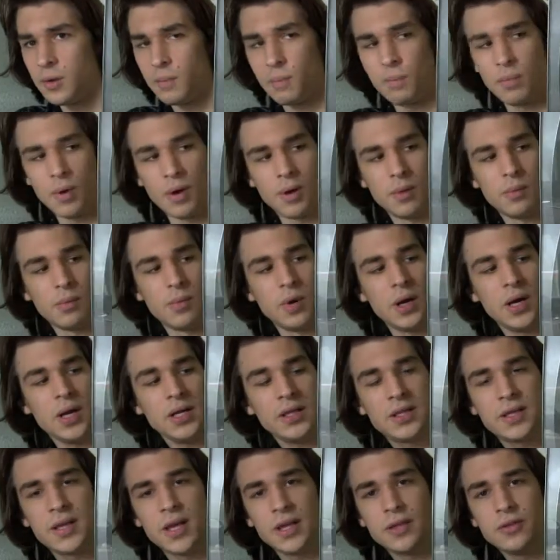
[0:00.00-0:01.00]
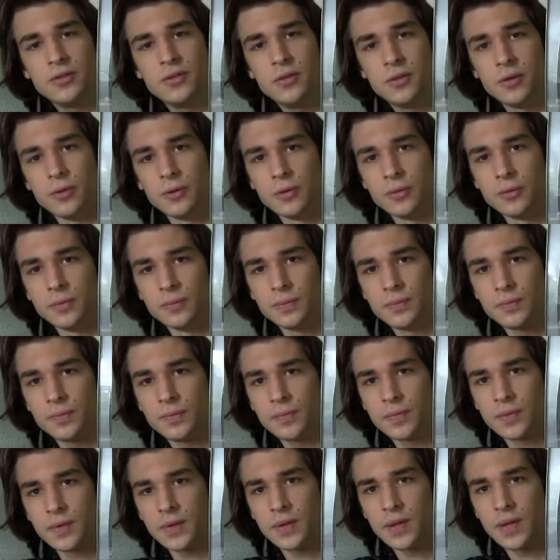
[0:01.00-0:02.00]
but what it can do
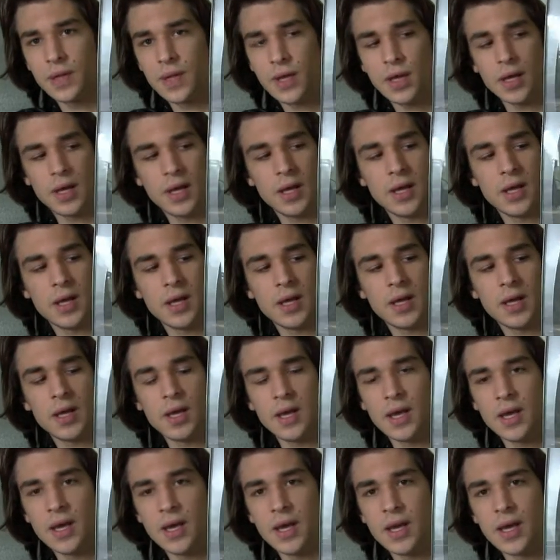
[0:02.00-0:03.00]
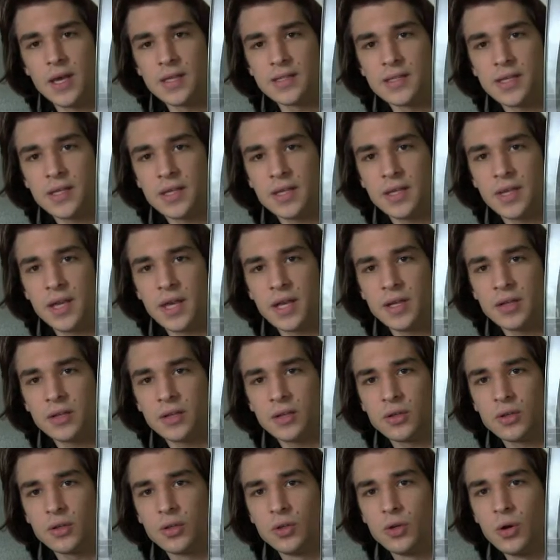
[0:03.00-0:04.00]
is it
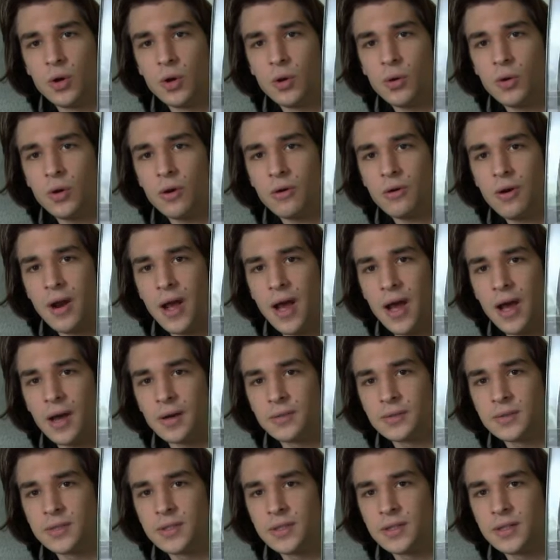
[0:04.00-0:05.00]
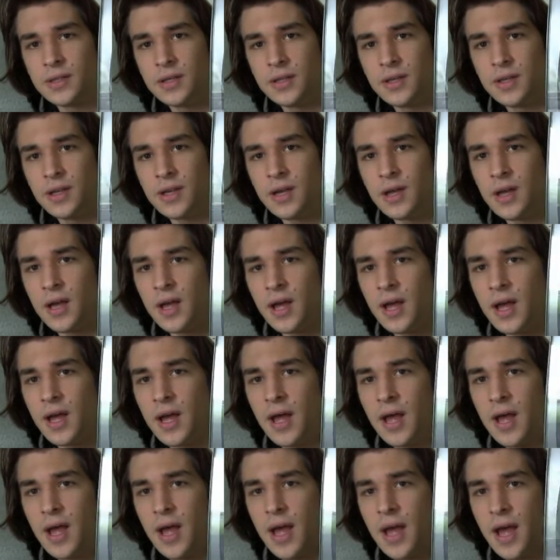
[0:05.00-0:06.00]
can go around
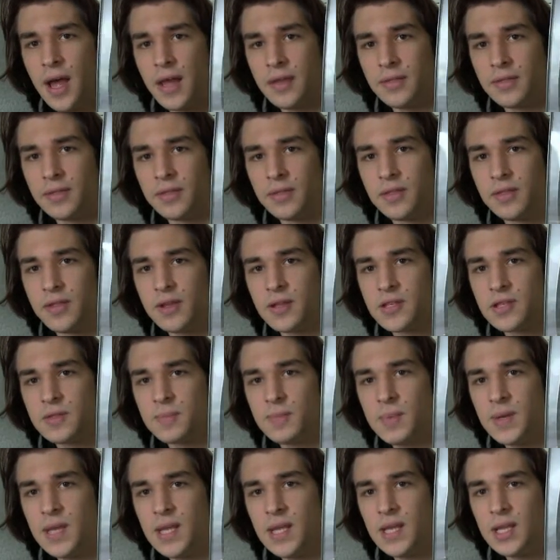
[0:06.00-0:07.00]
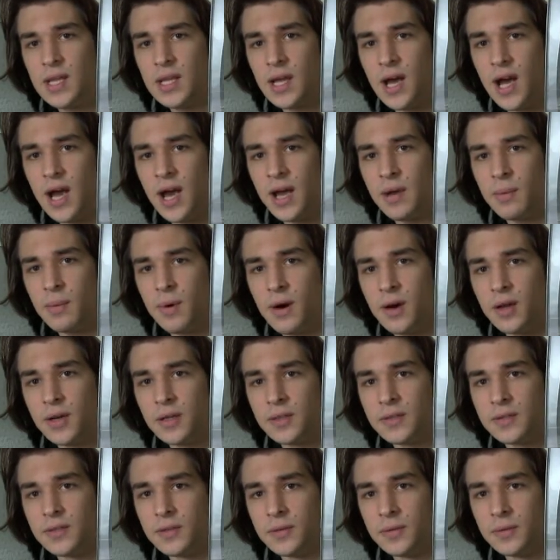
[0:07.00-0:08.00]
at the speed I want
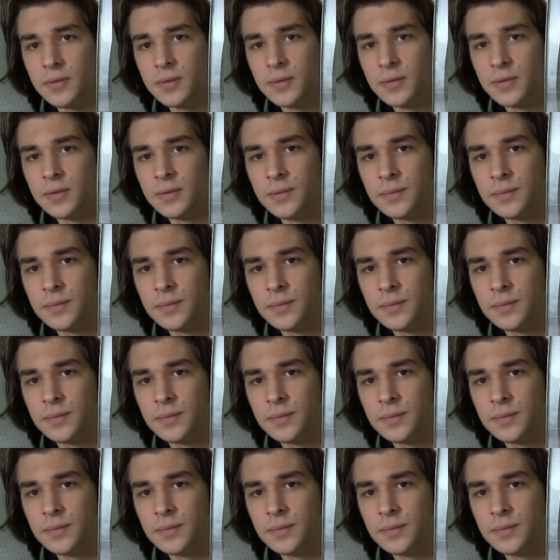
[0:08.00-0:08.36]
it to.